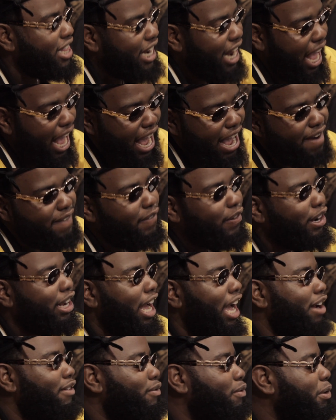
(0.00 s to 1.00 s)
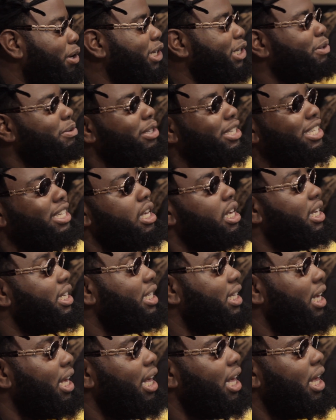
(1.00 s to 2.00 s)
than I ever got, if Royce Rizzy
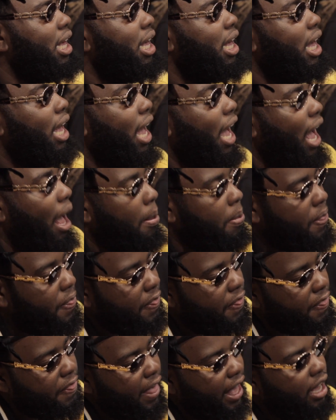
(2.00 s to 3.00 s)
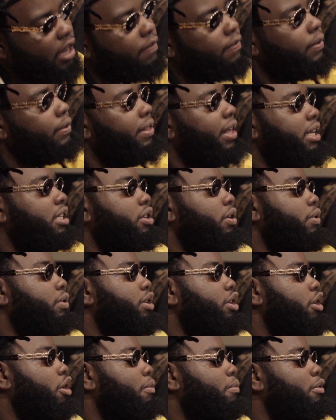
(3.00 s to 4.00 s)
is it, I'm thankful that
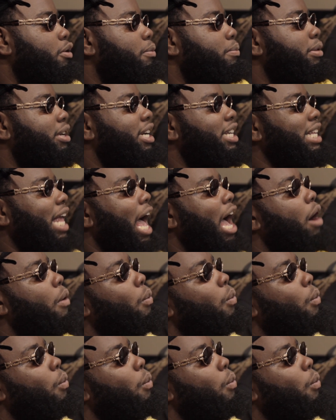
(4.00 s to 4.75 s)
Tokyo exactly. Book because I